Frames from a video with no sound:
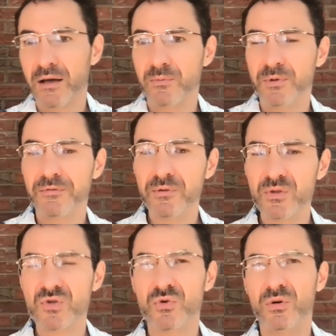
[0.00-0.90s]
we feel
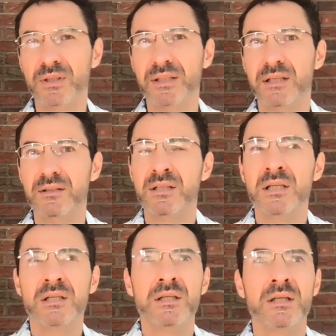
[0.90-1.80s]
strongly that
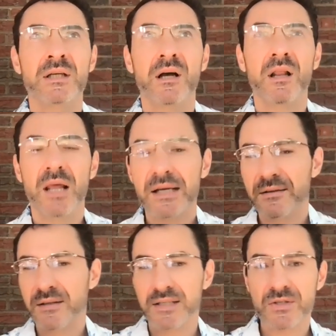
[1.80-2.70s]
a lot
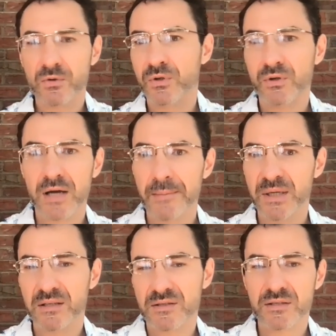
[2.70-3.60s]
of this
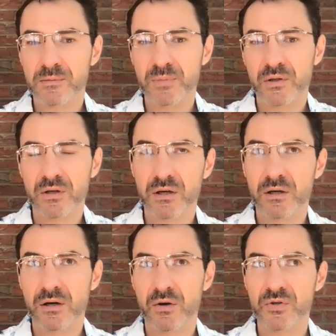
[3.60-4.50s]
autonomic instability
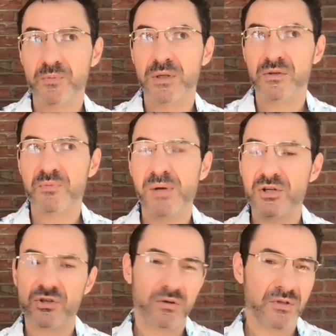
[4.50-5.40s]
occurs because
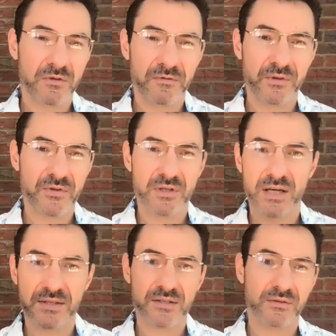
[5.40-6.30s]
patient also feels in
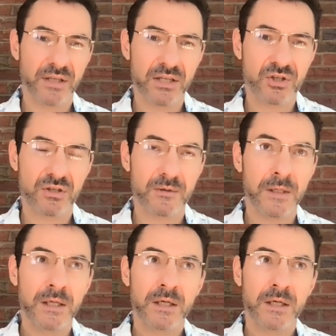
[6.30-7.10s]
isolation.